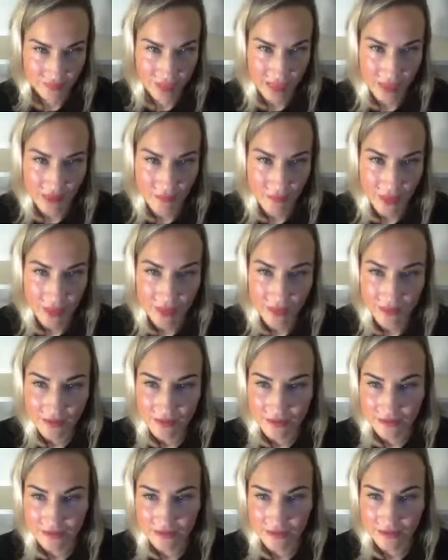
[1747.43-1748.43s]

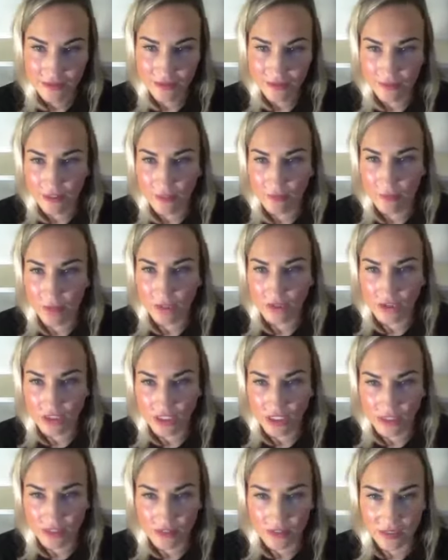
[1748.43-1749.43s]
Amen. Come on,
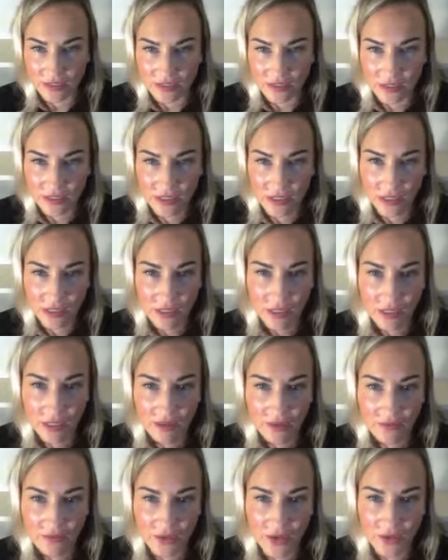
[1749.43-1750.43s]
Jesus.
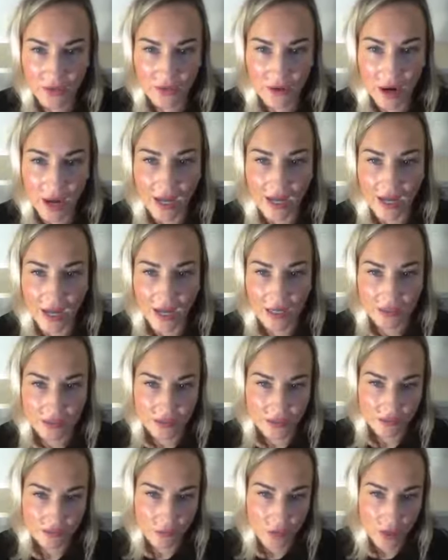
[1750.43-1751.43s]
Father, I
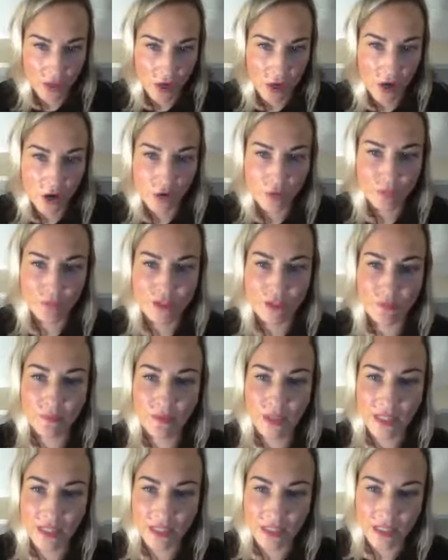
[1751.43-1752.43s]
ask for hope to
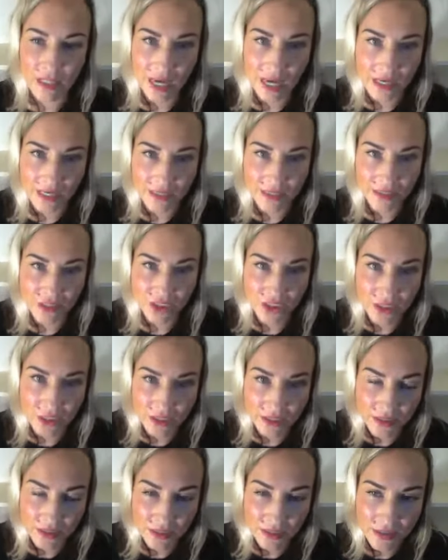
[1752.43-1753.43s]
be ignited,
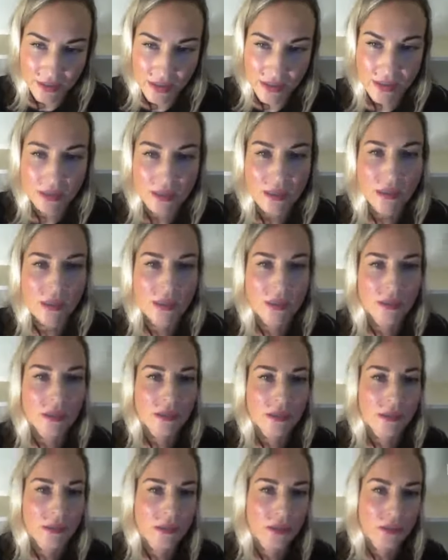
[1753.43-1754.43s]
Jesus.
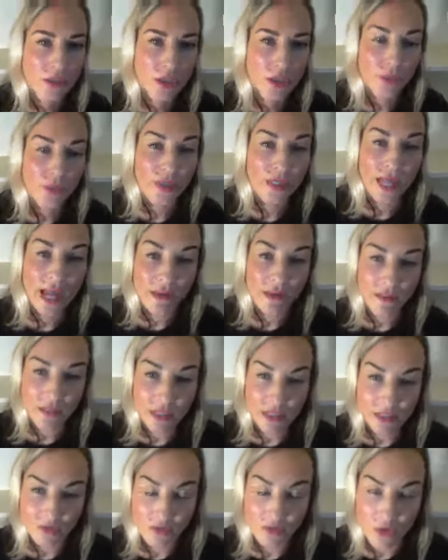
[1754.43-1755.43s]
The
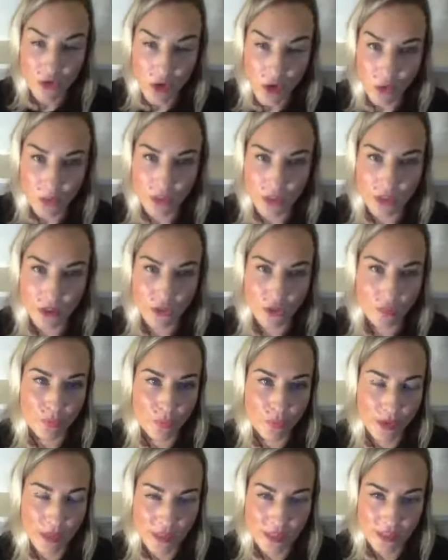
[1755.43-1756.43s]
reality of knowing your
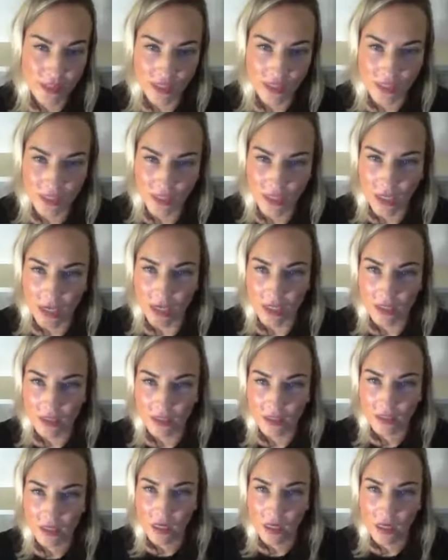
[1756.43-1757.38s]
presence, God